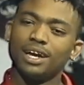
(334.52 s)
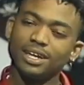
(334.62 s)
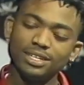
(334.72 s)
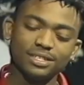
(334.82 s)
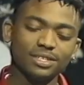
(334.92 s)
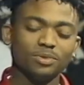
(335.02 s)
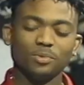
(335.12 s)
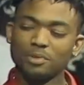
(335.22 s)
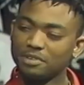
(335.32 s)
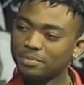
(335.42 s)
And he said,
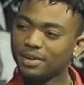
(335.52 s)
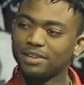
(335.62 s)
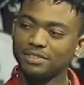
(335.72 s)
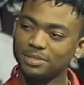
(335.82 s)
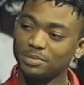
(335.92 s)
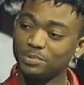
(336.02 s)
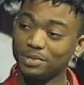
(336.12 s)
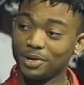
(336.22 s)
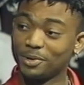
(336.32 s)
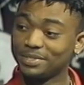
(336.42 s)
don't worry, man, everything will
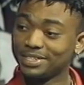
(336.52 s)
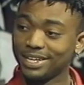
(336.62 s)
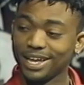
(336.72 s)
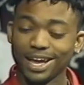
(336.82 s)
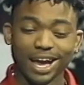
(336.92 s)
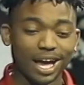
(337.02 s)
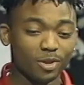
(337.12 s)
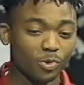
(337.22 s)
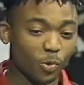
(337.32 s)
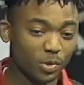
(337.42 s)
work out.
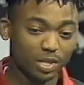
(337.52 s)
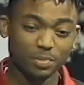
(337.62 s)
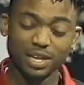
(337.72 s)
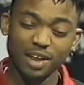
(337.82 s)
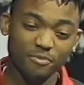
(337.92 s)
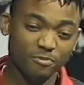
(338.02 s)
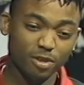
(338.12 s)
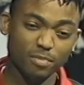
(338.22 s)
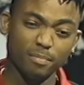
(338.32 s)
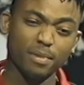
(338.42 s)
And going in with that
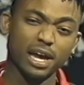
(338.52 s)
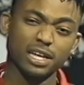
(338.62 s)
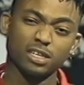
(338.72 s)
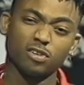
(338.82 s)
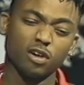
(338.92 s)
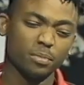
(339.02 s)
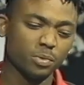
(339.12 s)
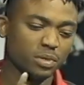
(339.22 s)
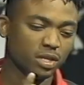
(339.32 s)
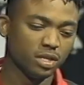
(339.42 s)
frame of mind and
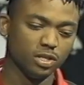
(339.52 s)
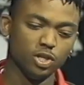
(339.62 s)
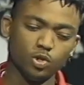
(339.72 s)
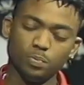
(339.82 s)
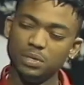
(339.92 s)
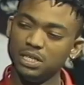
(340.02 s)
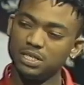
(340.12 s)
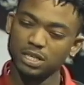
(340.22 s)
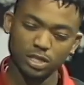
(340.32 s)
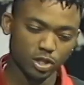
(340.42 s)
coming with the new
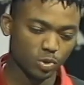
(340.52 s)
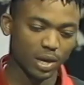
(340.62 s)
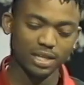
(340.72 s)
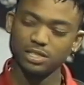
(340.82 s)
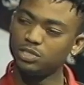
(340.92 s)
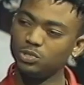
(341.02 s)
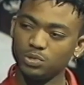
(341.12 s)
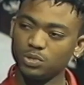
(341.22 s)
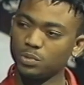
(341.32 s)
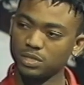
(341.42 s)
beats and the new
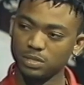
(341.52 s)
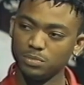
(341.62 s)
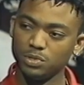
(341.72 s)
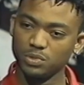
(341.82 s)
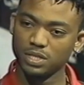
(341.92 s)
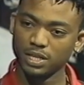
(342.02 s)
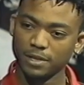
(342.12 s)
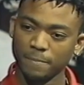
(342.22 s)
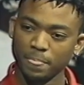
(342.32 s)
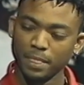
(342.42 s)
attitude towards the
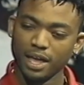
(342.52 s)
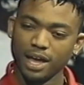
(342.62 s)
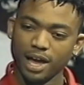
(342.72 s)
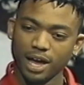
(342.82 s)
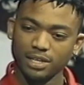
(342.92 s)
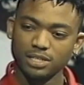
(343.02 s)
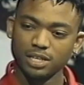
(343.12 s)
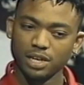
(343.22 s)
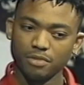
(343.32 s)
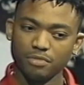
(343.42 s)
music, I
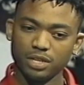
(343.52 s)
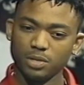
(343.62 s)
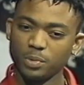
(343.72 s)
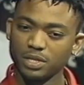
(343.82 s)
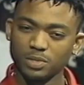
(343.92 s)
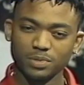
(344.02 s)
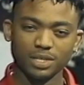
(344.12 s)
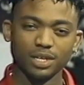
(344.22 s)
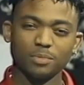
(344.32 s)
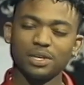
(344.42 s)
think that I really went out
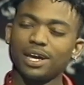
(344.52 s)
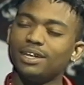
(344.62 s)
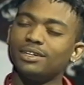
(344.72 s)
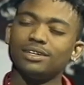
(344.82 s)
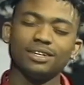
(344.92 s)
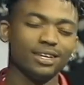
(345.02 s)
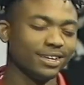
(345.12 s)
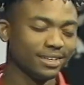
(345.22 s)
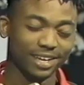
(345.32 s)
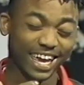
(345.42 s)
there and we had a
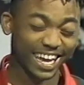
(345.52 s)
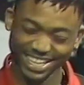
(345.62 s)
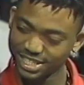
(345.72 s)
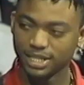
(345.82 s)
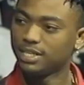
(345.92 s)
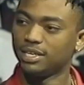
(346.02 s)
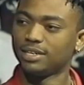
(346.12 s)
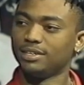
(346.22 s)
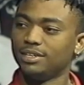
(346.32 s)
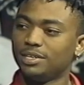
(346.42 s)
hectic year.
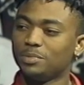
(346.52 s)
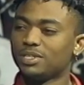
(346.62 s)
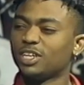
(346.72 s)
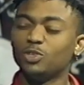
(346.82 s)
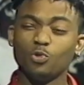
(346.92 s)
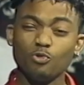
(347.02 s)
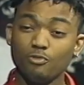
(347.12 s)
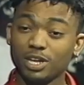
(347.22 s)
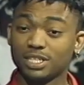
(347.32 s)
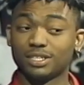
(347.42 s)
It was like no
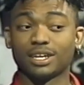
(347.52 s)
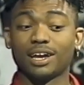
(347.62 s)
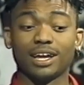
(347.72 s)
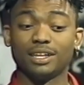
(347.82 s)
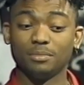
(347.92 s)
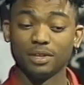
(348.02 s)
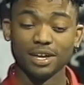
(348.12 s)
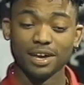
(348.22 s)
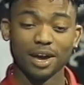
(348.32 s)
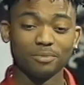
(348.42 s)
rest. I think I
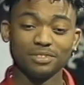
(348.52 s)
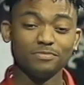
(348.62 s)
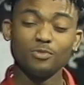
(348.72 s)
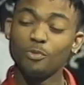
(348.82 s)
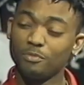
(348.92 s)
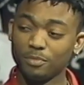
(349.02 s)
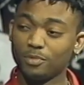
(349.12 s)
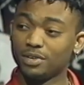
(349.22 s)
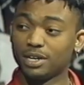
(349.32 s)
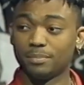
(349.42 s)
wasn't even home for
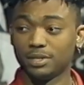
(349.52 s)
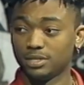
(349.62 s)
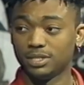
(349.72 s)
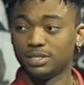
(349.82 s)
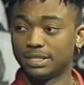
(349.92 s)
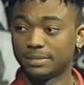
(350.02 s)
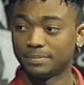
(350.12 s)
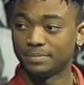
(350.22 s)
more than a month this year.